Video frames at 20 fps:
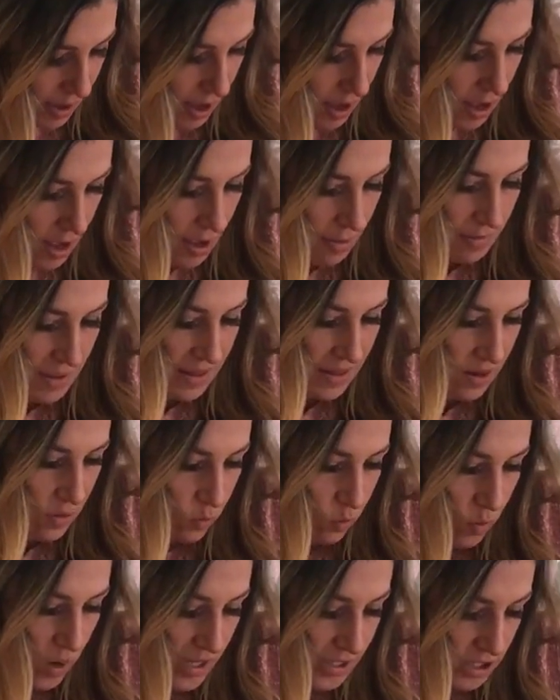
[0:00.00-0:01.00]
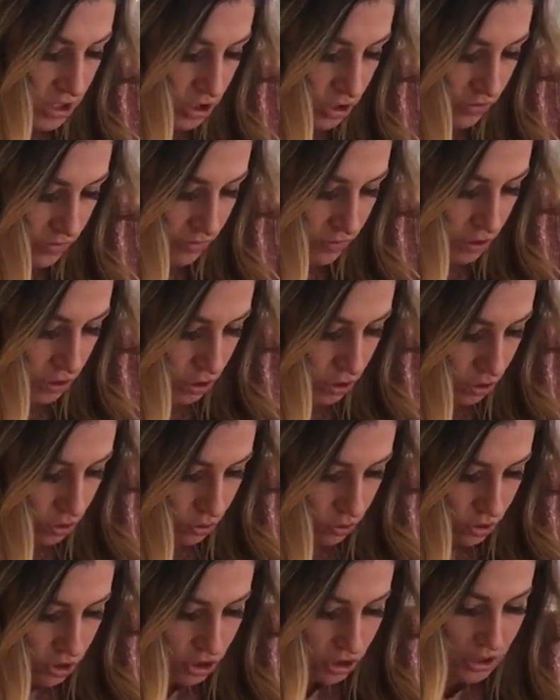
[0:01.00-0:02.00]
And then once you've
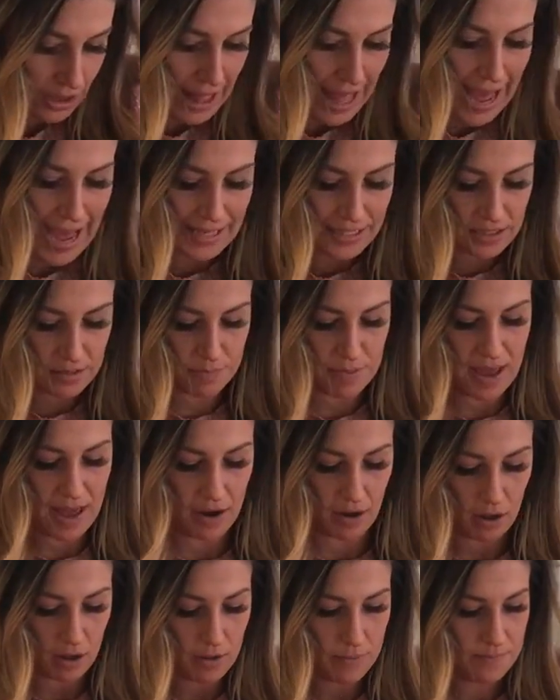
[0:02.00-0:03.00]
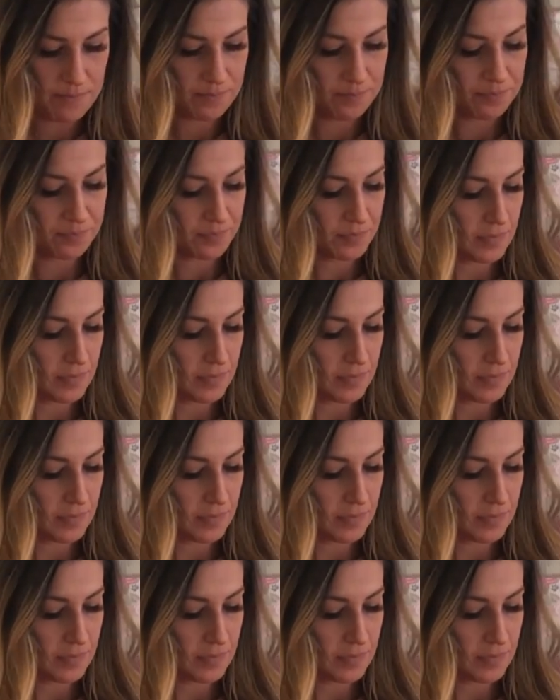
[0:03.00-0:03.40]
glued your last petal,